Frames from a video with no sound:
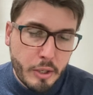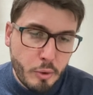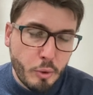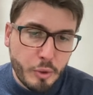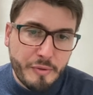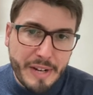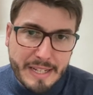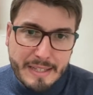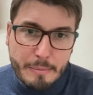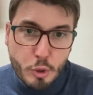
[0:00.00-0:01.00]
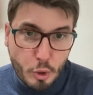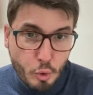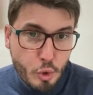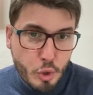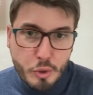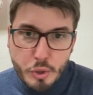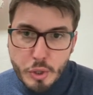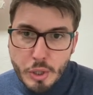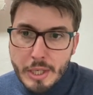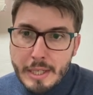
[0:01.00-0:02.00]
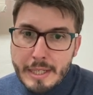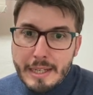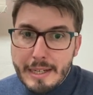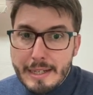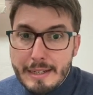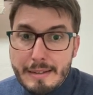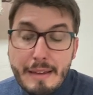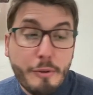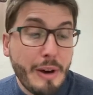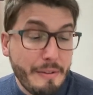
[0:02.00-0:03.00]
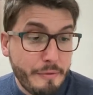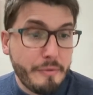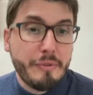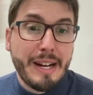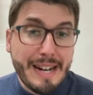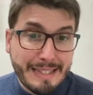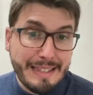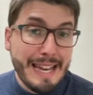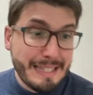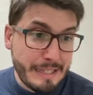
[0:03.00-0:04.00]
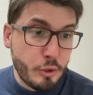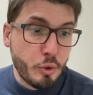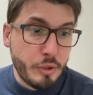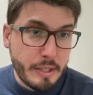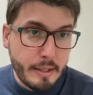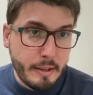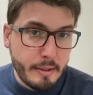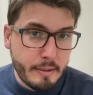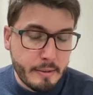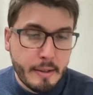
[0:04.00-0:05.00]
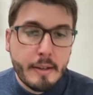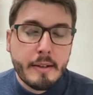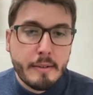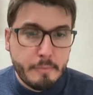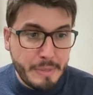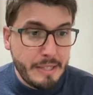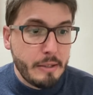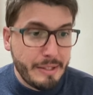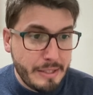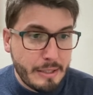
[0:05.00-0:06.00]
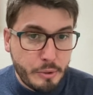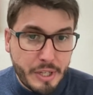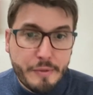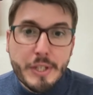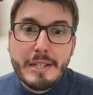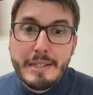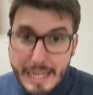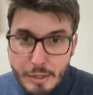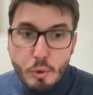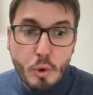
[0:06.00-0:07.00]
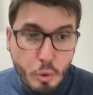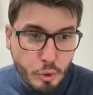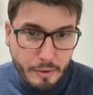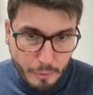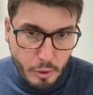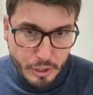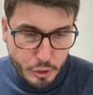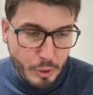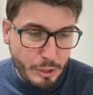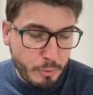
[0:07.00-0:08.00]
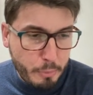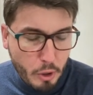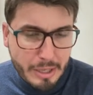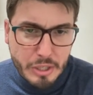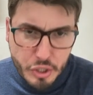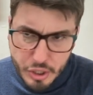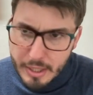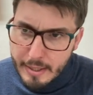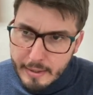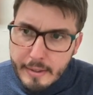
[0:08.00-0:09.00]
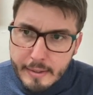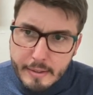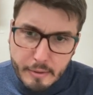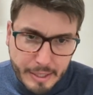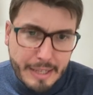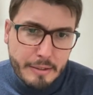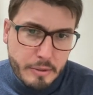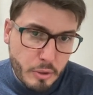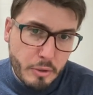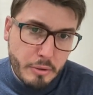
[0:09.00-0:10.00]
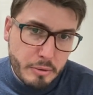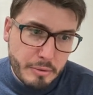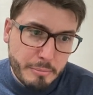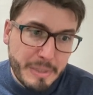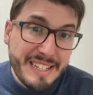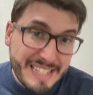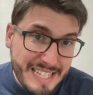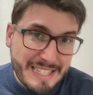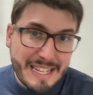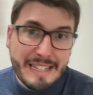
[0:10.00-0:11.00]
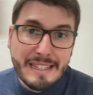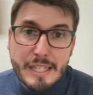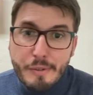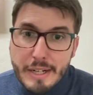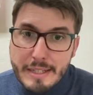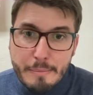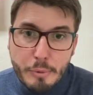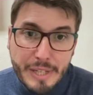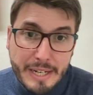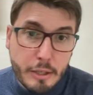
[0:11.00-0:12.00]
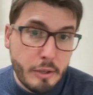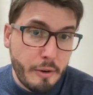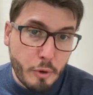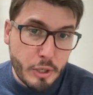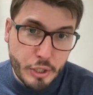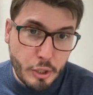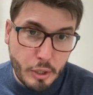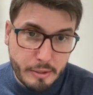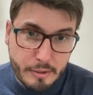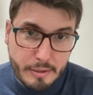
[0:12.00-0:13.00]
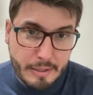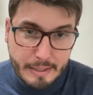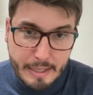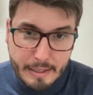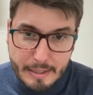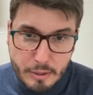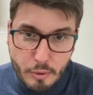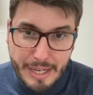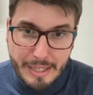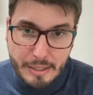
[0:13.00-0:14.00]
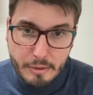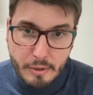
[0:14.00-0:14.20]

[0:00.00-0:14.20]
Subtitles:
could find some solutions. If you have direct access to the mesial and distal surfaces, then you could of course try to polish. Okay, so but in cases like this, for example, then of course not. Then it's already